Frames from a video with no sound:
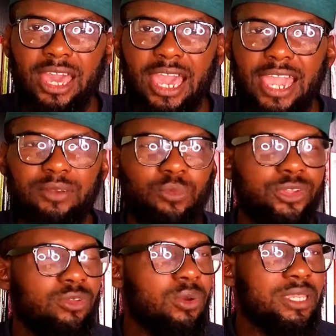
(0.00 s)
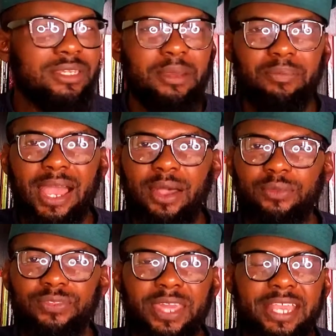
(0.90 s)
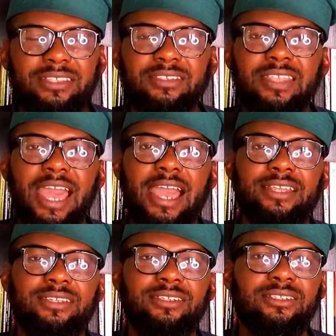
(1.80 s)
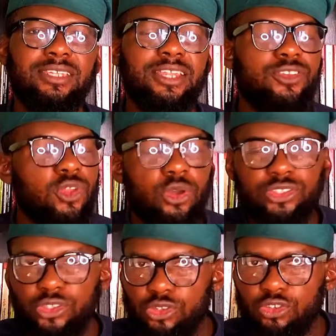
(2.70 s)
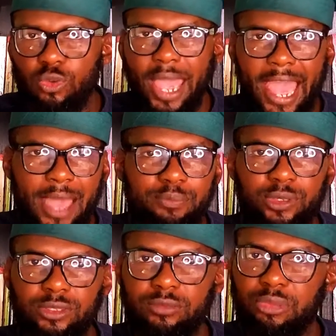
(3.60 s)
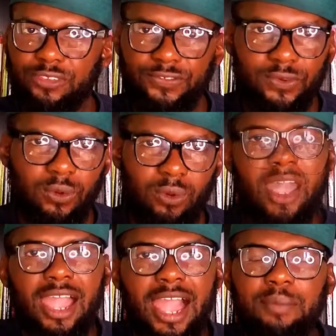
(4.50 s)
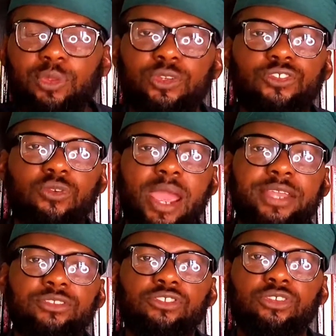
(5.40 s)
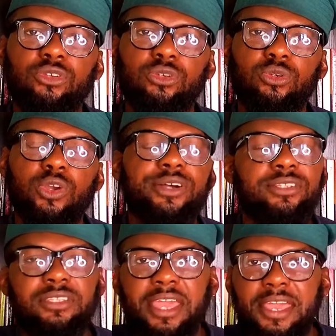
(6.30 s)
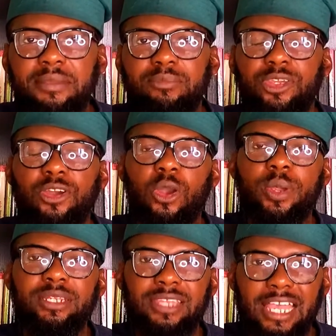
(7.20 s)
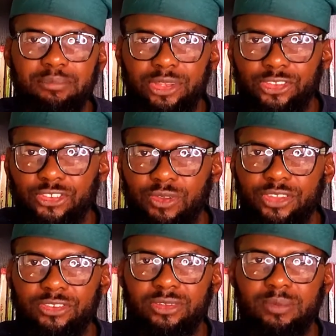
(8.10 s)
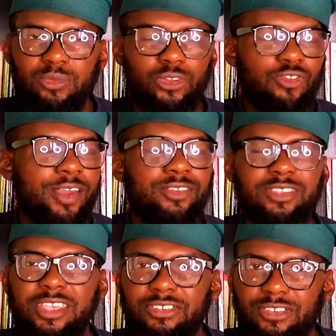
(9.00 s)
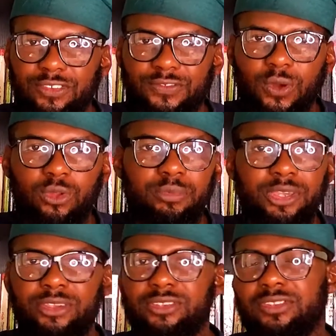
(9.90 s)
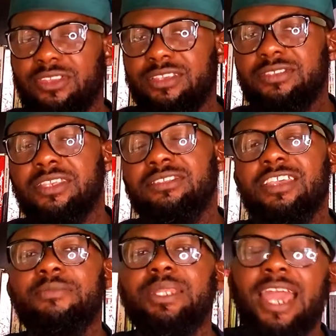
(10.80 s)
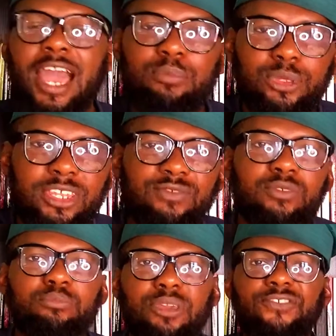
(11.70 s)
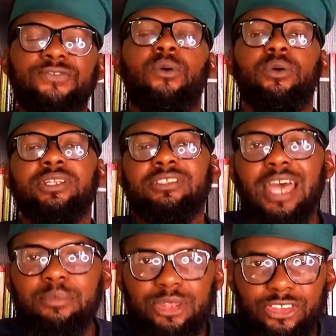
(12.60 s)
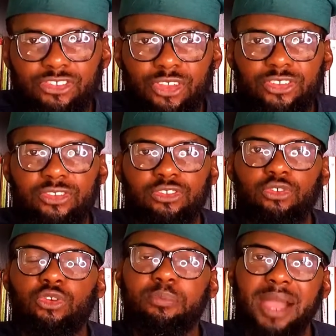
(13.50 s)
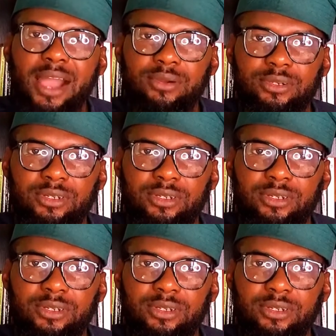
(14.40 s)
And we're talking about things that did not used to happen before. I'm not trying to condemn the current administration. I'm not trying to say it's their fault because these things have been happening even before this administration took power.